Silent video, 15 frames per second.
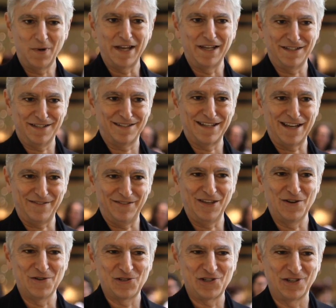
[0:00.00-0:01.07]
Ways to Save
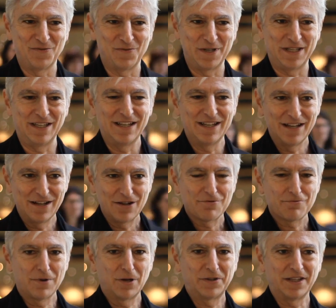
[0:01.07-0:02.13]
the Ocean. We
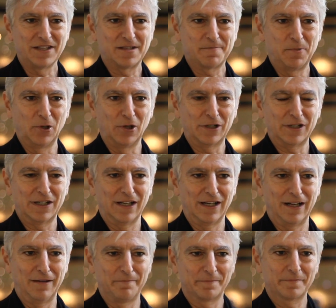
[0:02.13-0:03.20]
wrote this book.
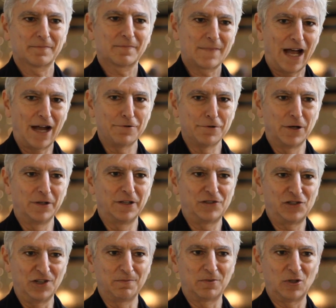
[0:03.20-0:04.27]
I wrote it.
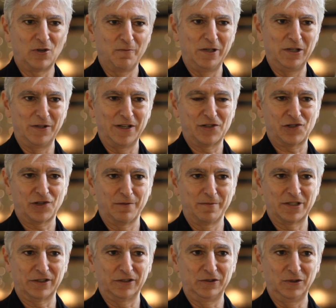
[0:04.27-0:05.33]
Jim Toomey does
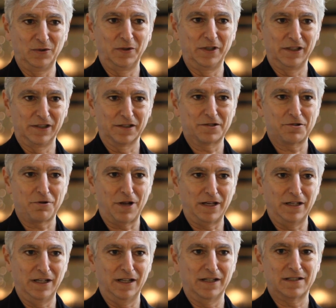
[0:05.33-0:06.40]
Sherman's Lagoon
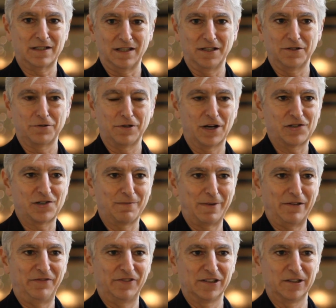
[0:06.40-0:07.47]
illustrated it. It's an introduction
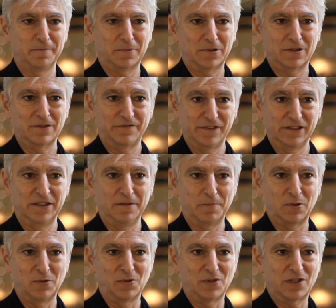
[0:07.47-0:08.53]
by Philippe
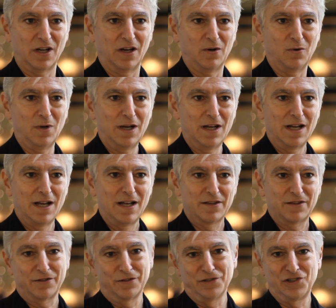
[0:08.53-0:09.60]
Cousteau,
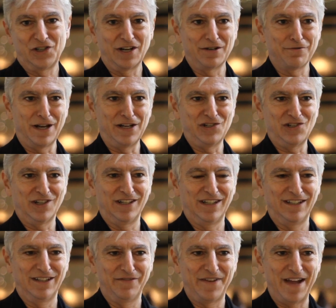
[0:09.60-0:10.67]
third generation
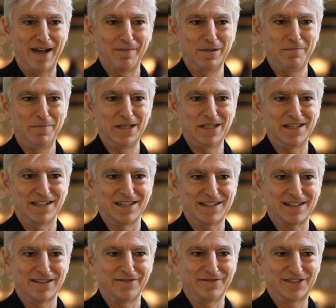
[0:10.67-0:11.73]
in the family
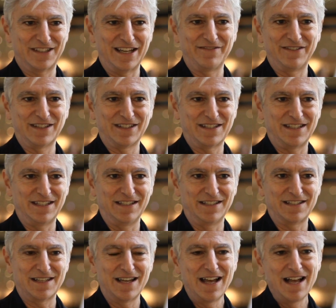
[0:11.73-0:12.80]
business of saving the
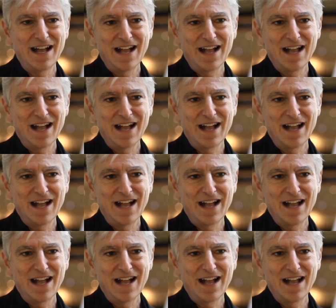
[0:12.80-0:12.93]
seas.